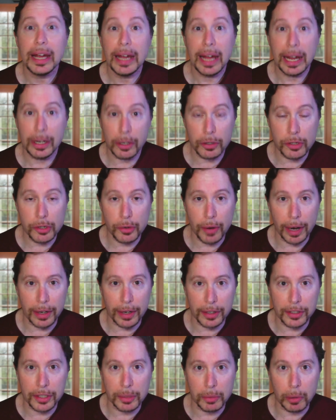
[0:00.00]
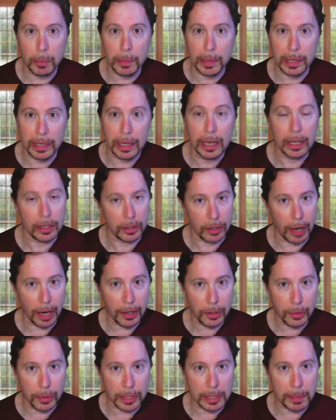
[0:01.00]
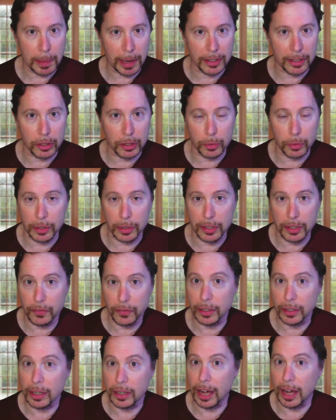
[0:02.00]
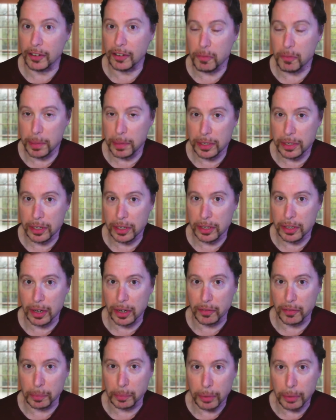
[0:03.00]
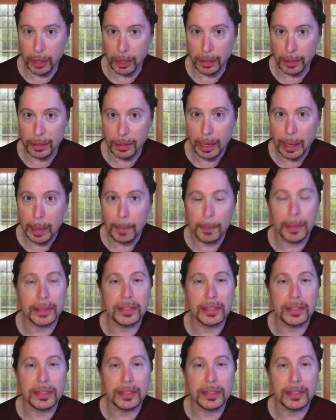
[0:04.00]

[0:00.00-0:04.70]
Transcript: And our strategy will be not to expand into a different line of business and a different product, but